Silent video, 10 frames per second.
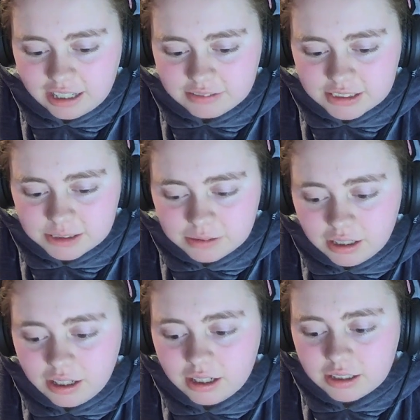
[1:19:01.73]
staffs,
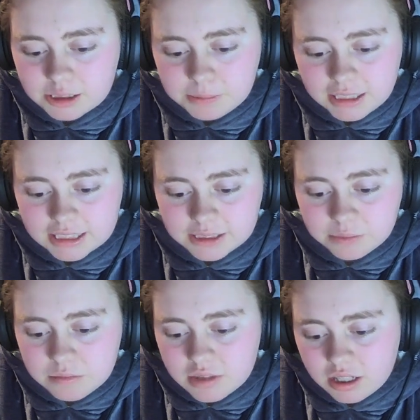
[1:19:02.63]
spears.
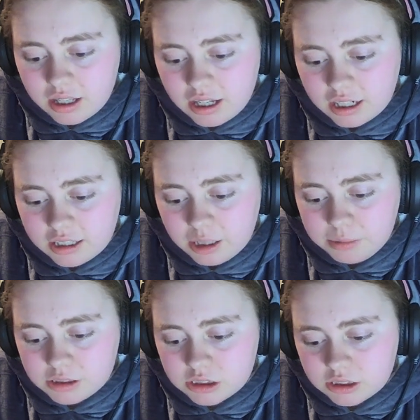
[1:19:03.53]
A clear
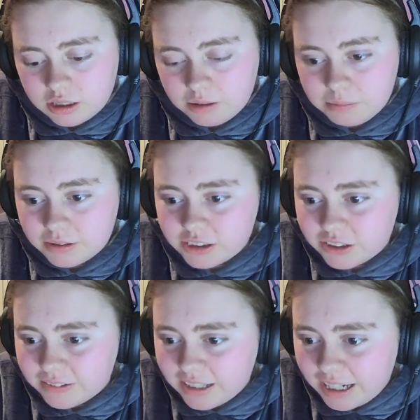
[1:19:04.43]
bush, bush.